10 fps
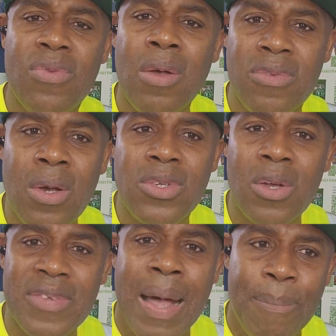does not
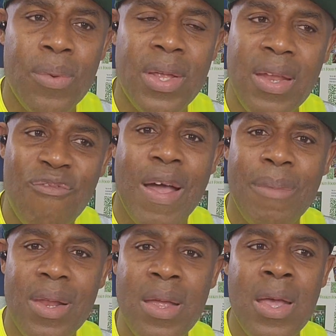just happen in a
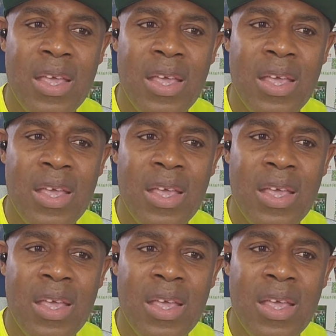family.